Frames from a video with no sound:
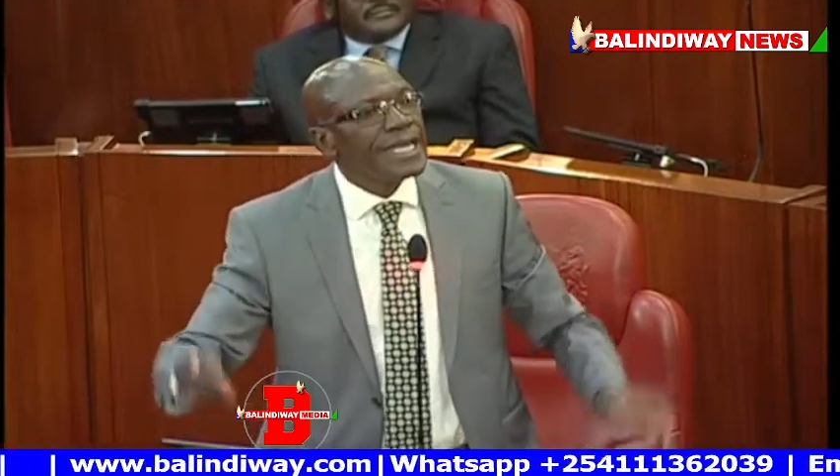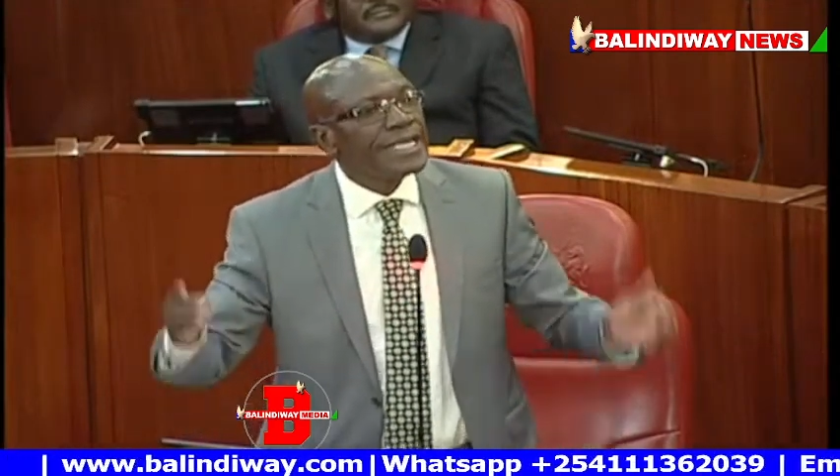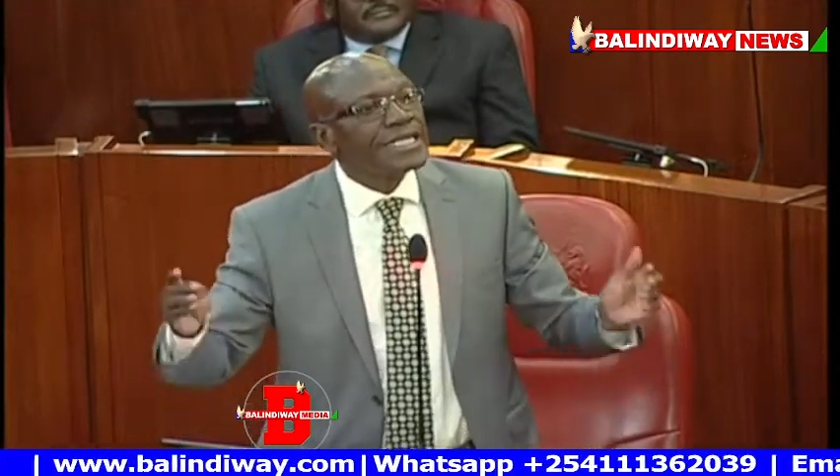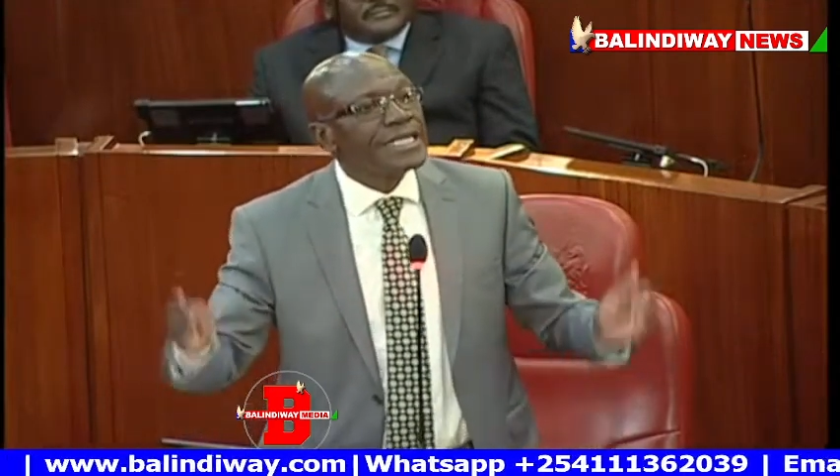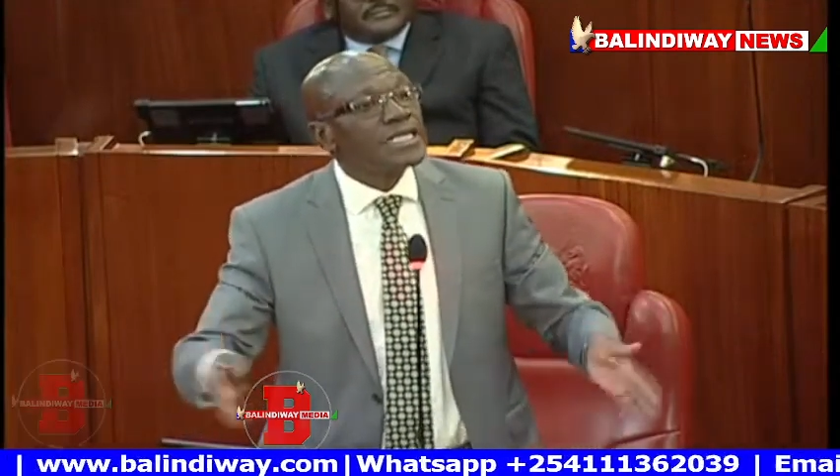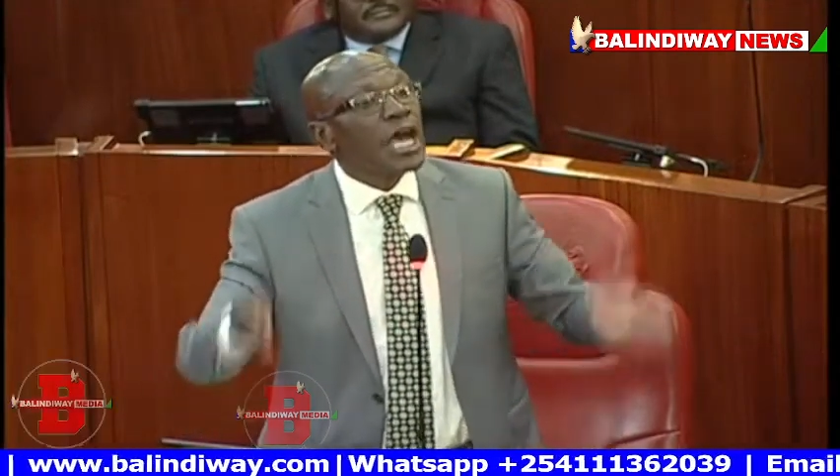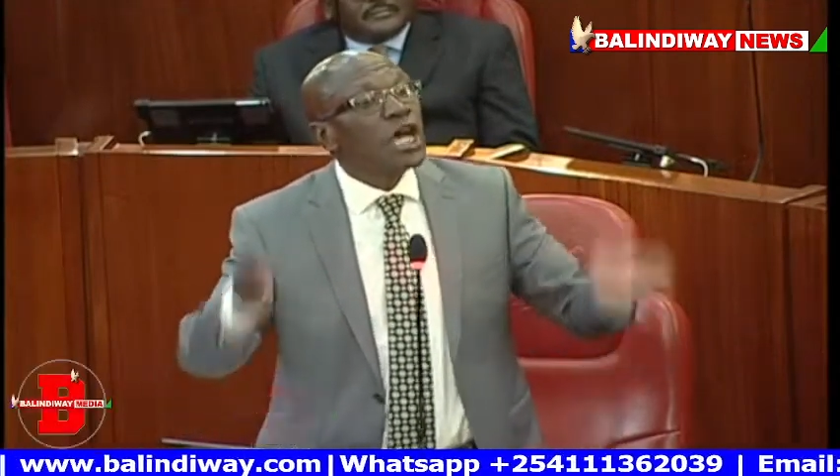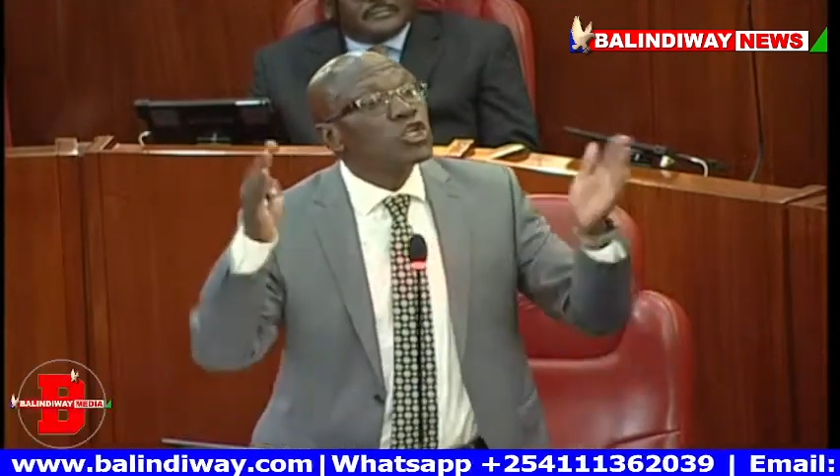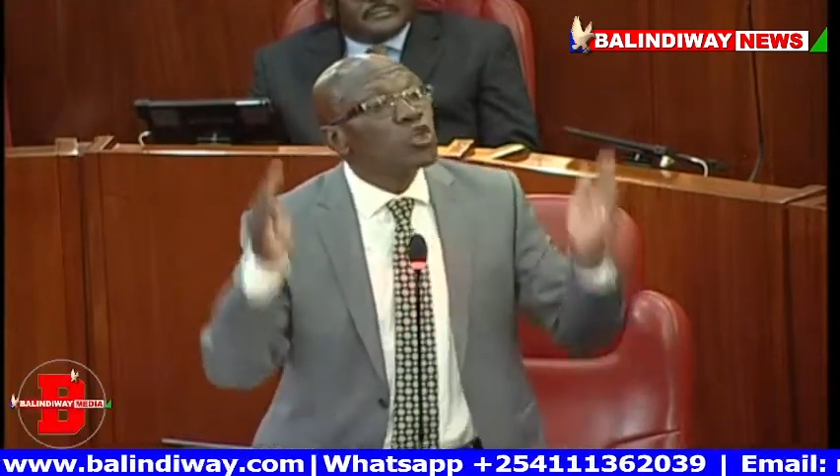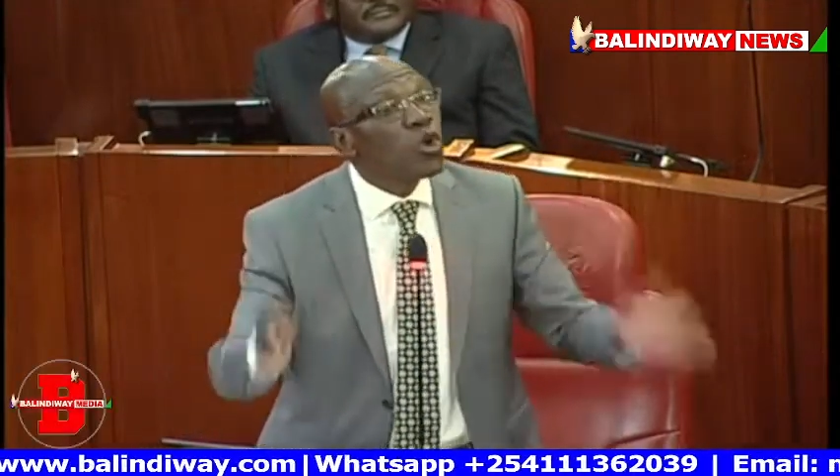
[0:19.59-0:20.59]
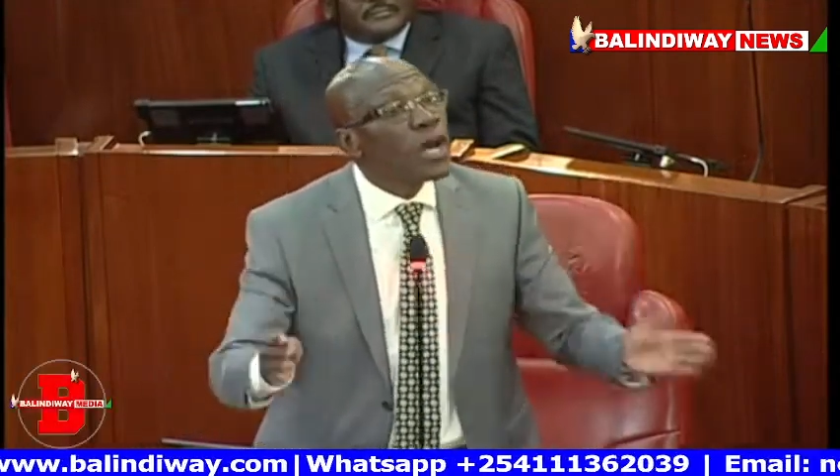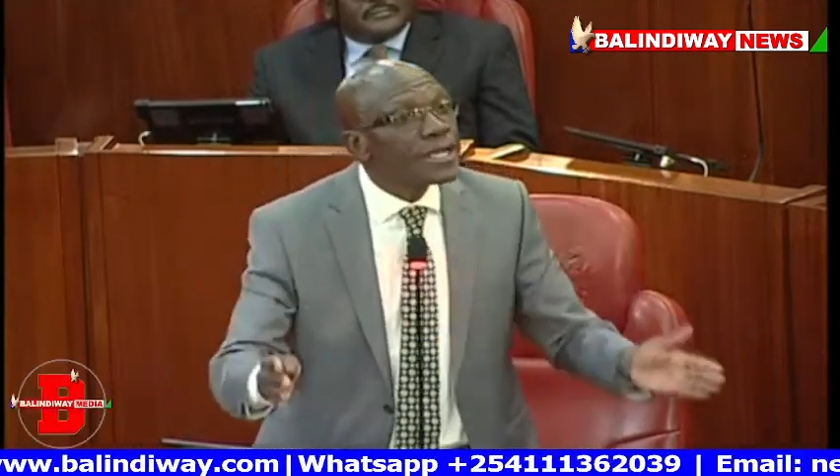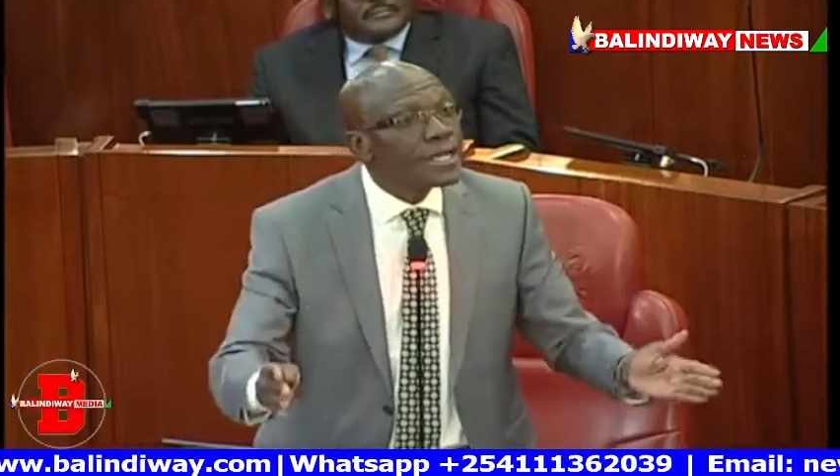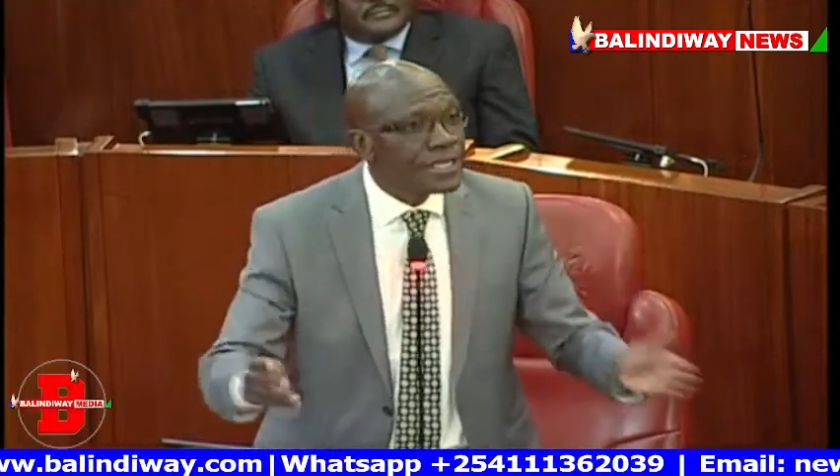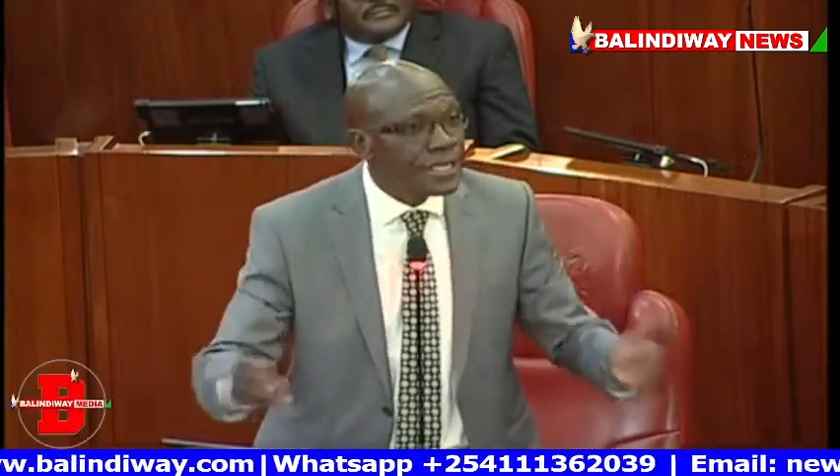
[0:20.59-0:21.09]
it is
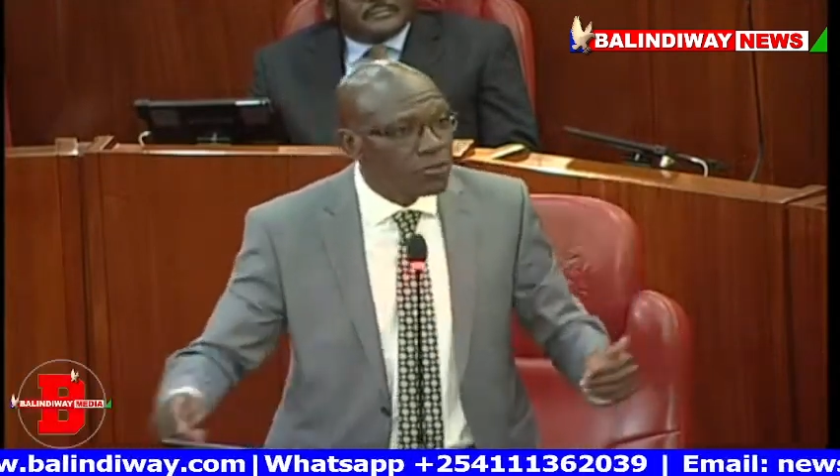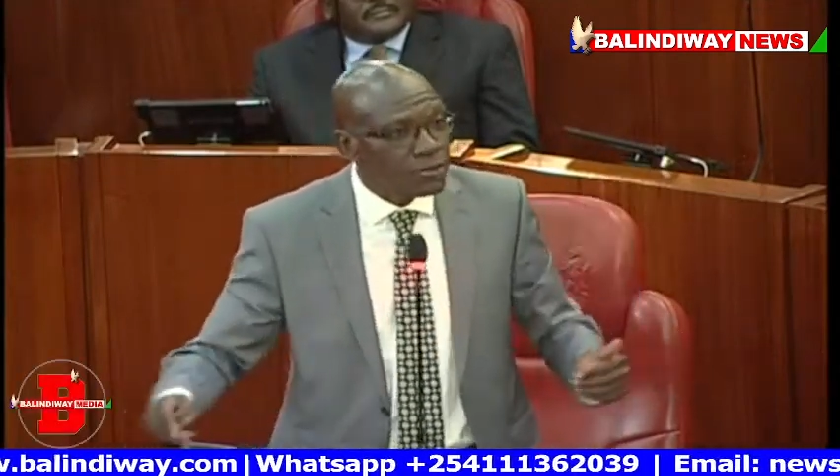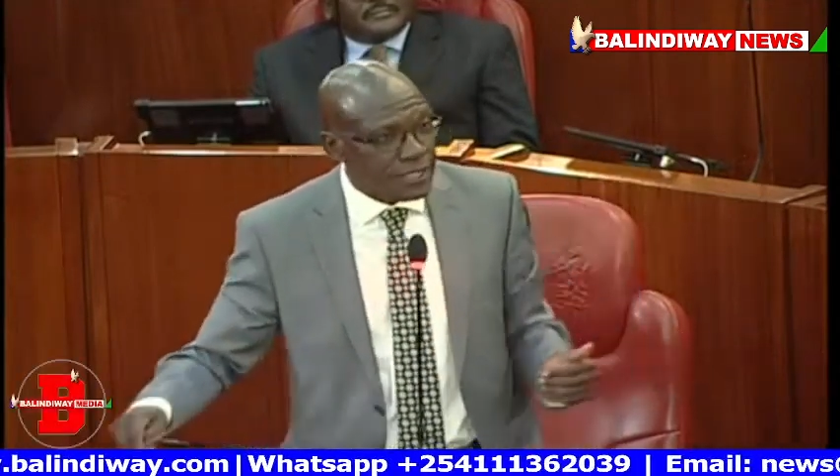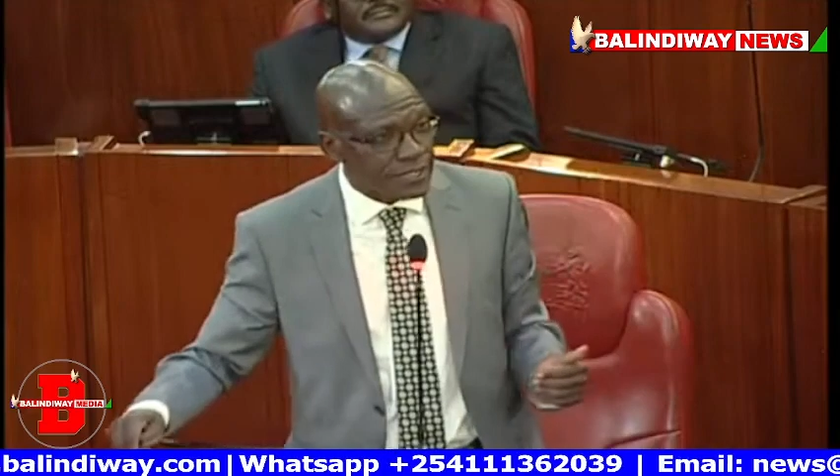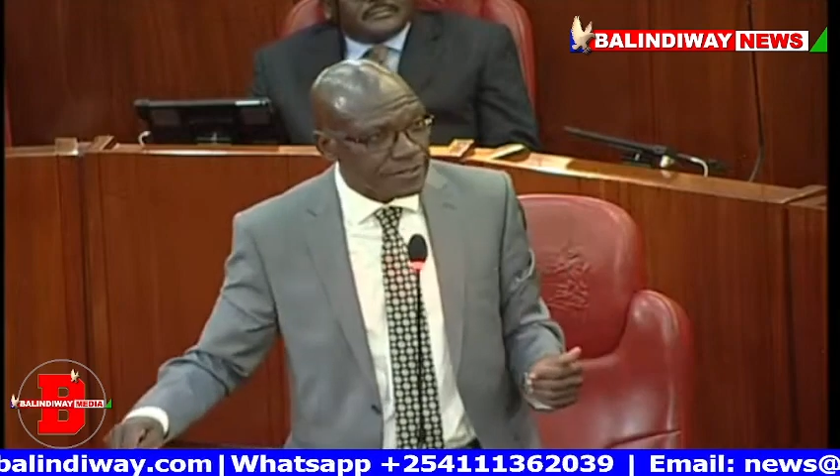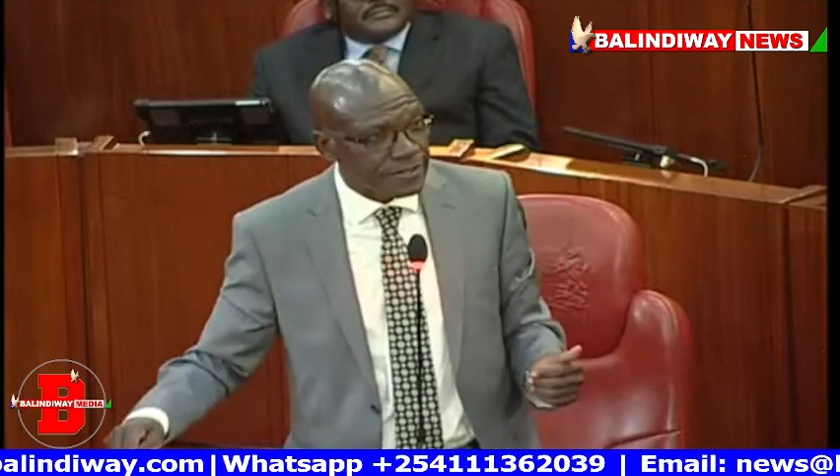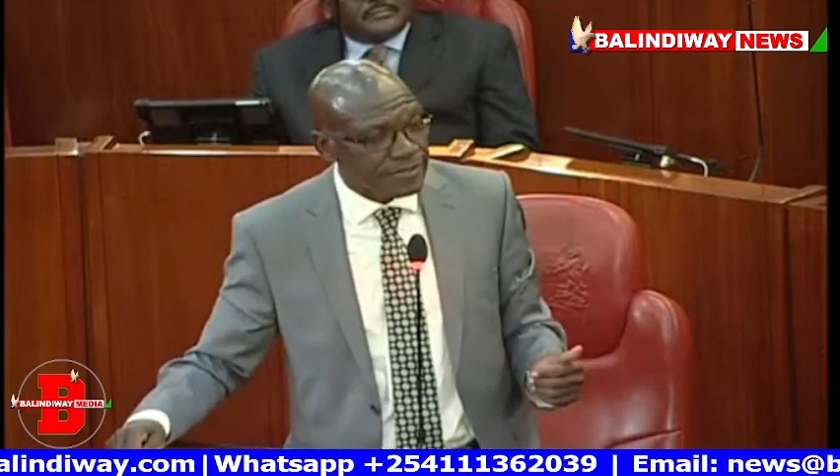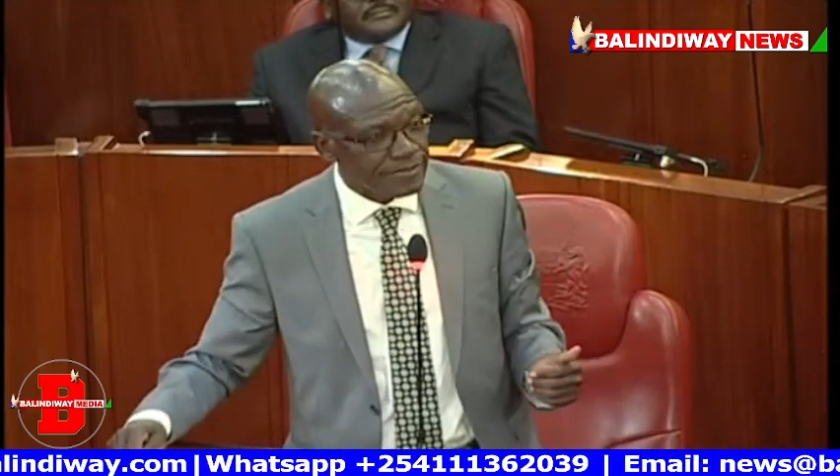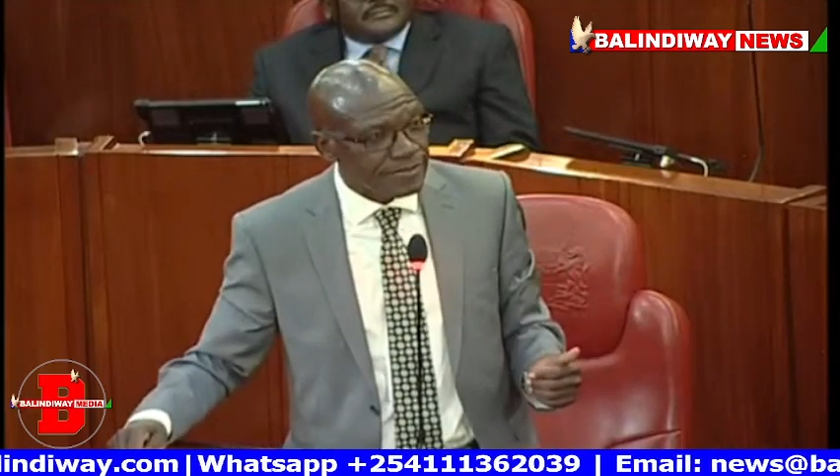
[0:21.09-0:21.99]
200 kilometers.